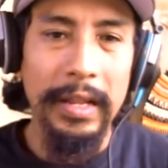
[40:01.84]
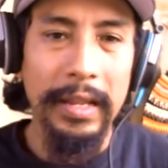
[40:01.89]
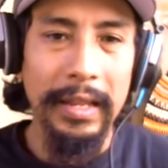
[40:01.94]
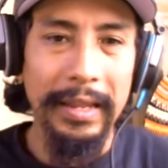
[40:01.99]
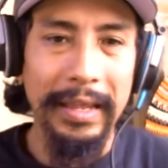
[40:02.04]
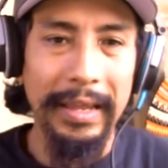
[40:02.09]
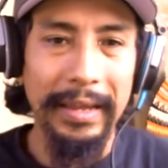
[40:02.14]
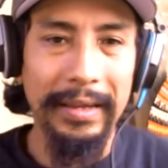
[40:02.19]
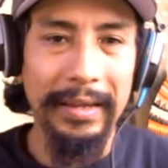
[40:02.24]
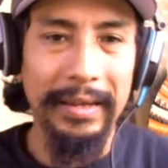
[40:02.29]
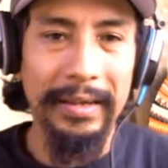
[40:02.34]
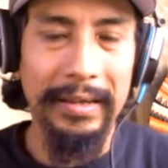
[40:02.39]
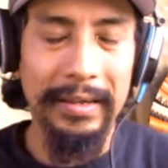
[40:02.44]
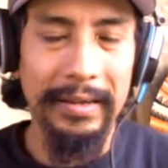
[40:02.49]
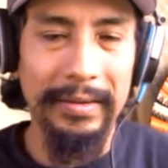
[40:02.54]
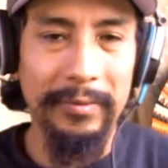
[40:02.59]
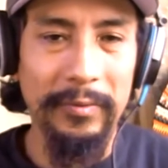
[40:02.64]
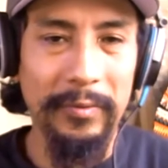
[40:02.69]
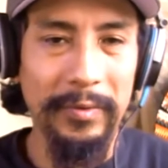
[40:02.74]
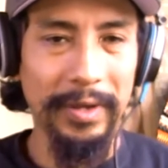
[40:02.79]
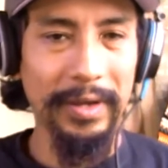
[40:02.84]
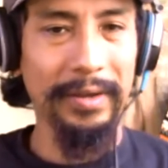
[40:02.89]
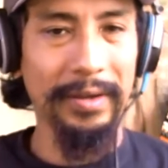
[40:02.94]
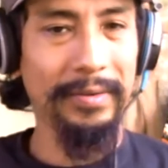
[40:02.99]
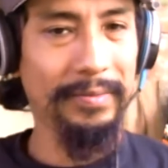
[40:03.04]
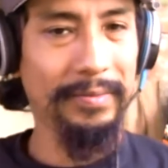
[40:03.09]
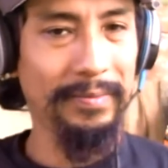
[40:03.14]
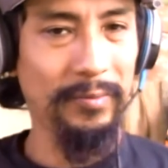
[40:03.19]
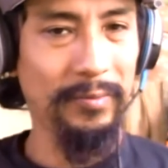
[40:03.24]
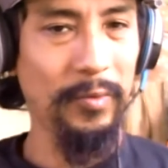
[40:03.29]
like we are
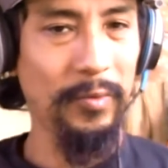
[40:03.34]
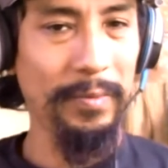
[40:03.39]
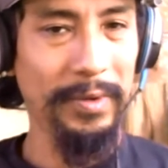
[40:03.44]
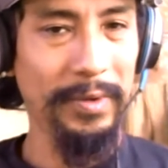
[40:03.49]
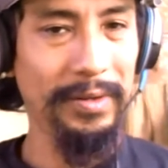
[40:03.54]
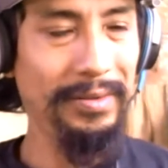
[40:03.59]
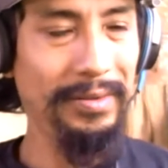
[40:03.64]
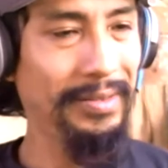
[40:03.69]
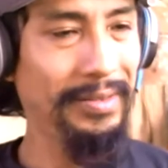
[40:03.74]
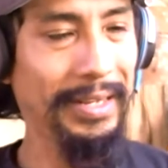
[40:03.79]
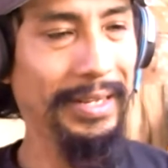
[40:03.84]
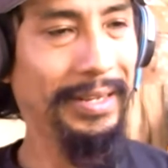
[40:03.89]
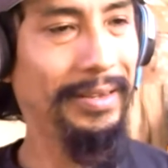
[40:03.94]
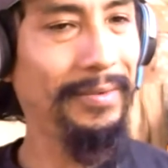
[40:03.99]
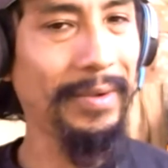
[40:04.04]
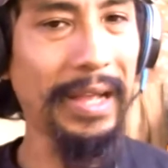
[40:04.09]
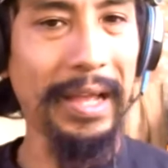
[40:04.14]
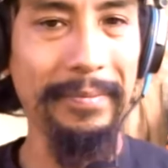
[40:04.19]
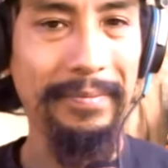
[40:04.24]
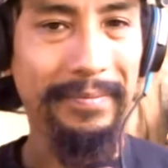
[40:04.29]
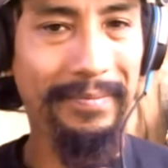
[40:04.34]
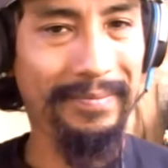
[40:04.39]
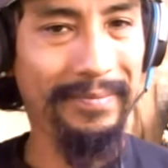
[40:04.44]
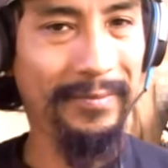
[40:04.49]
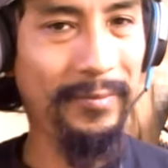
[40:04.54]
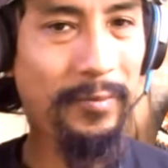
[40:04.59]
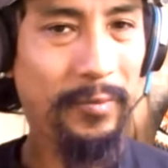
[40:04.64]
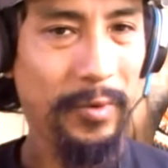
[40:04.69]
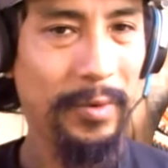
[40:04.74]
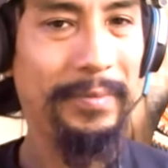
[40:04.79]
women, like I'm
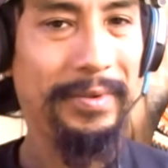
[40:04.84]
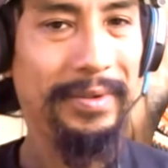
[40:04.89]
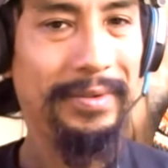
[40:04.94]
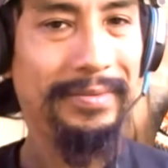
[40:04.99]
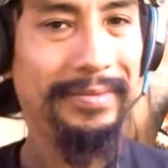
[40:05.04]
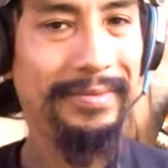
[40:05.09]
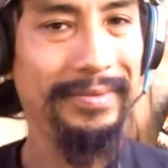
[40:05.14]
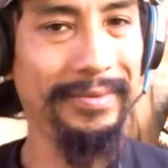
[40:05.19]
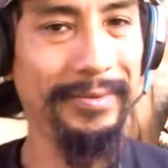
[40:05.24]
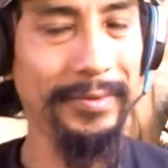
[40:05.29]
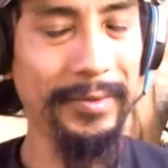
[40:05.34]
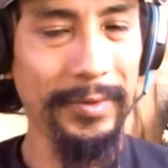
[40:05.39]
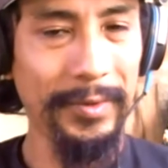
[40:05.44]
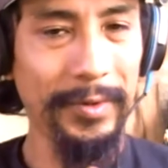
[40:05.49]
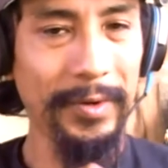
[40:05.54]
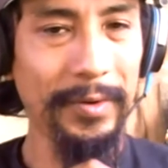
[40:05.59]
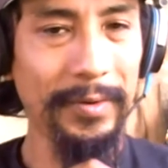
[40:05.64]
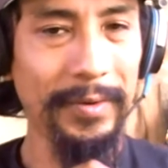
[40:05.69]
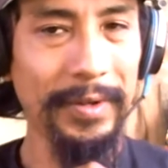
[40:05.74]
woman, you know,